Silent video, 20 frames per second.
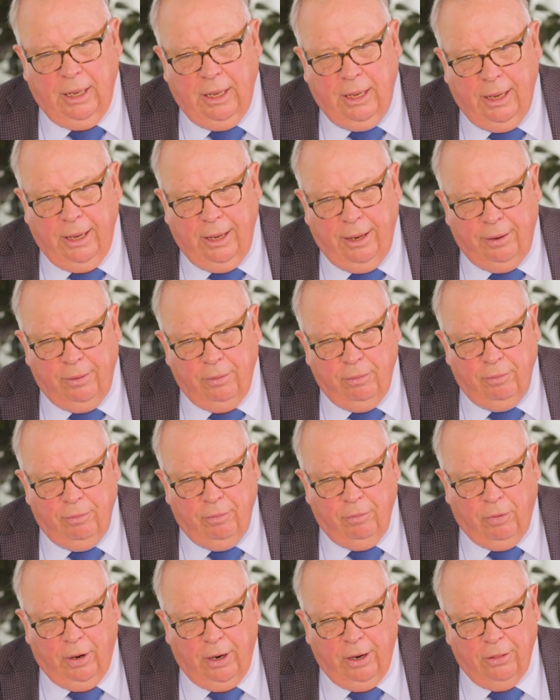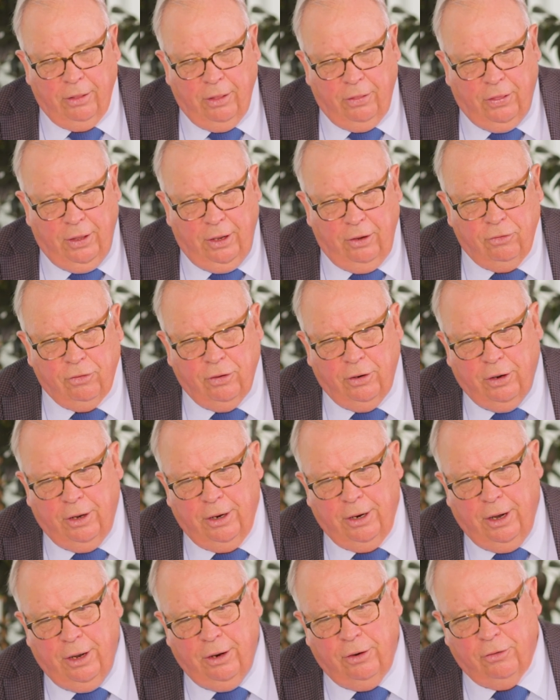And one of the things that I
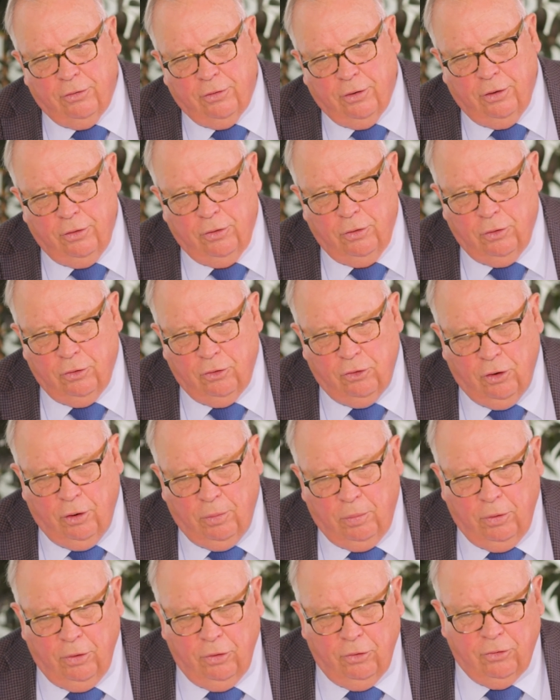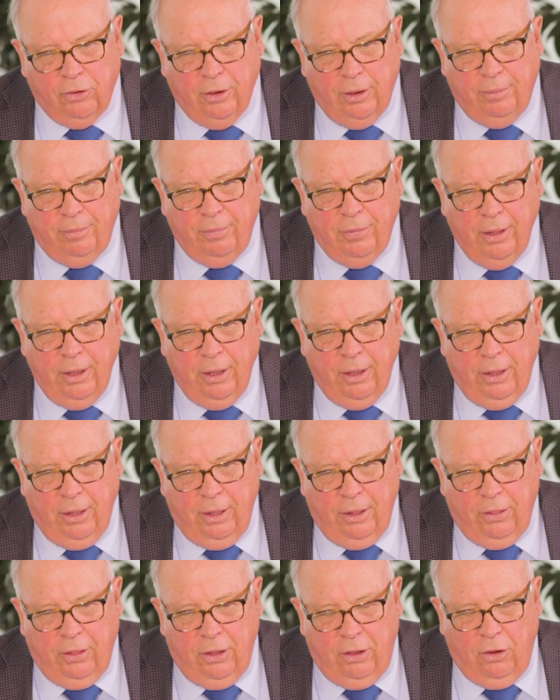noticed on your job was um,
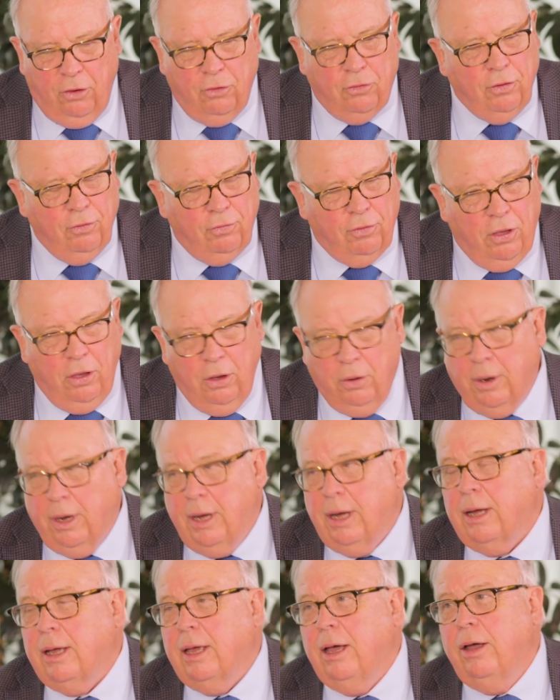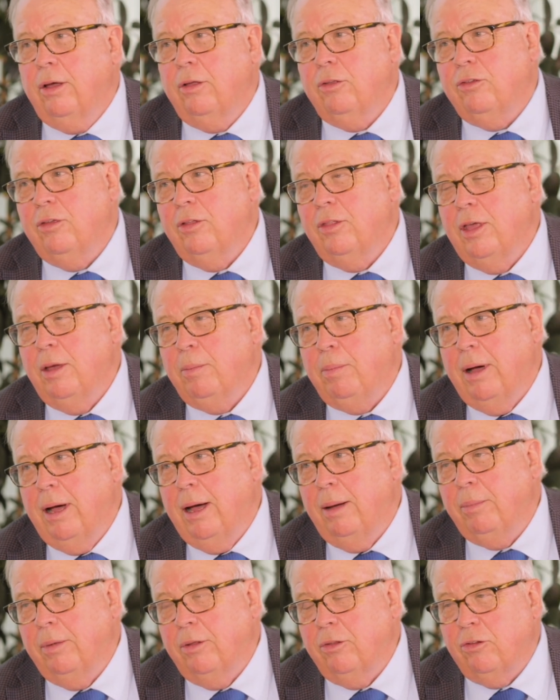the use of QR codes in the
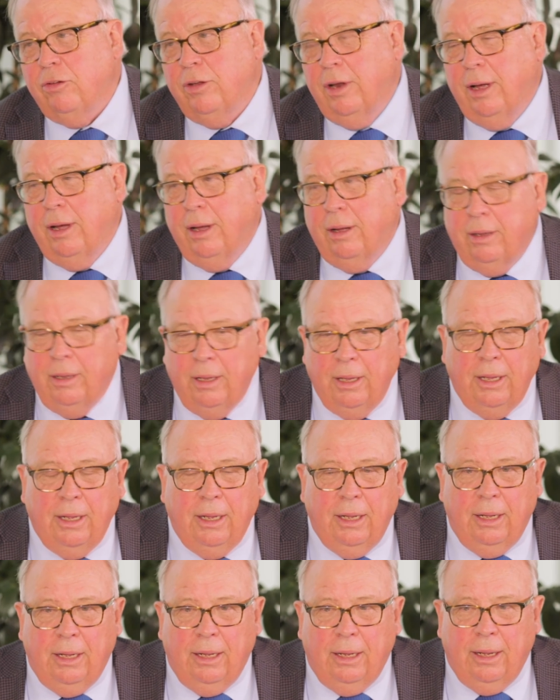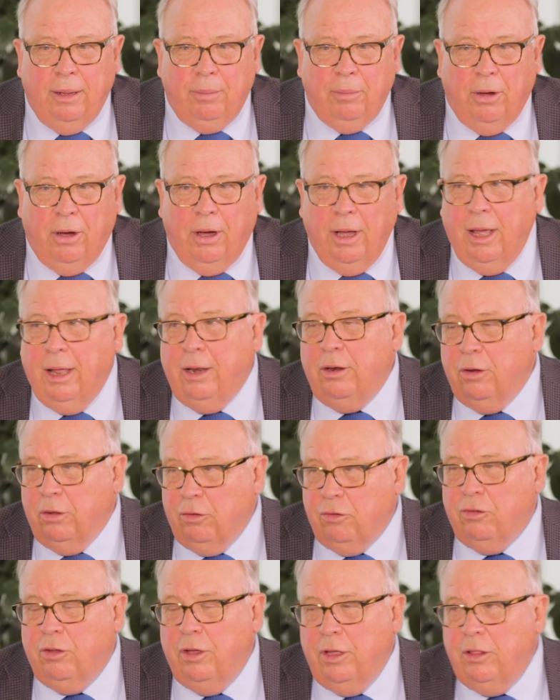apartments. Now, um, I had
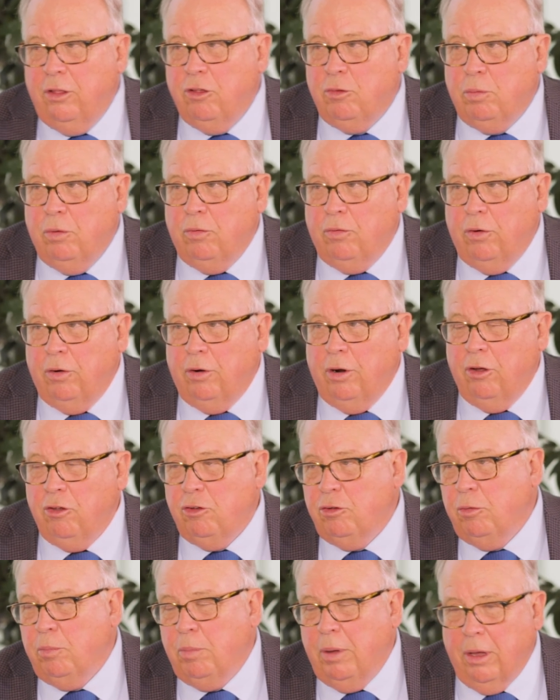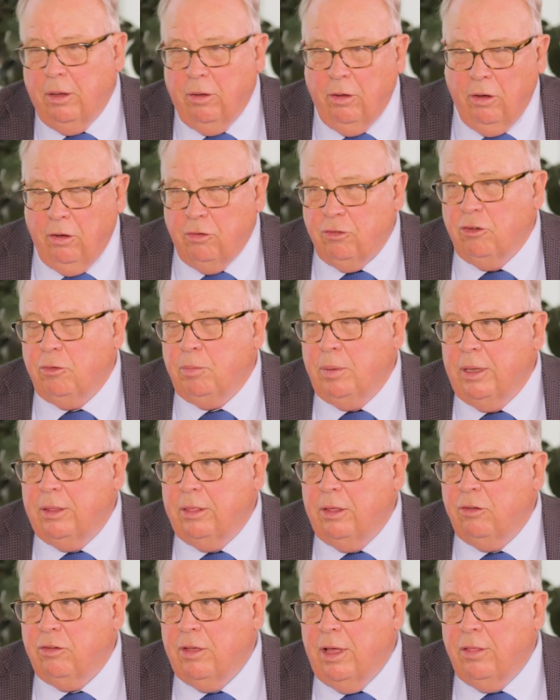not seen this before. I suspect, I suspect
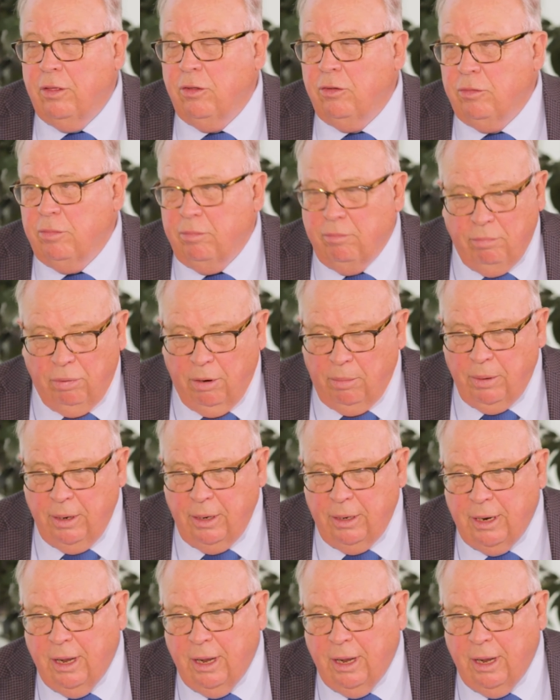there's others, probably mm.